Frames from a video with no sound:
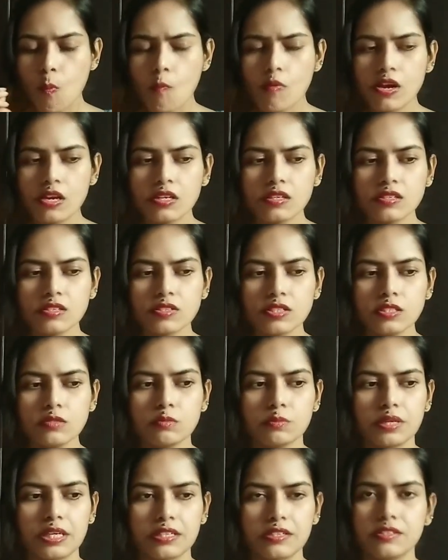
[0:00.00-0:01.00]
It is still
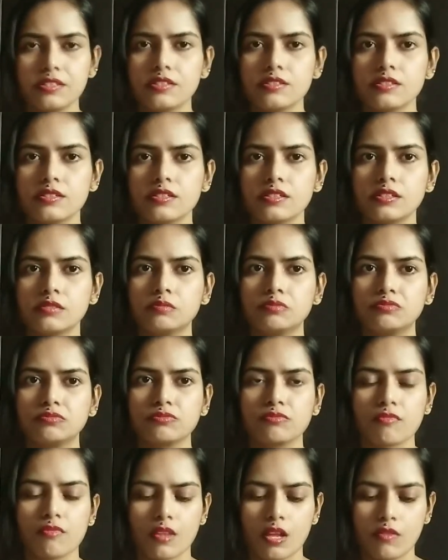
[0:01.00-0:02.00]
better
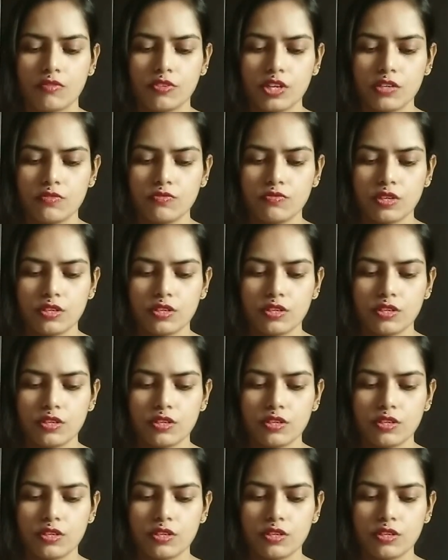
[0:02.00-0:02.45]
than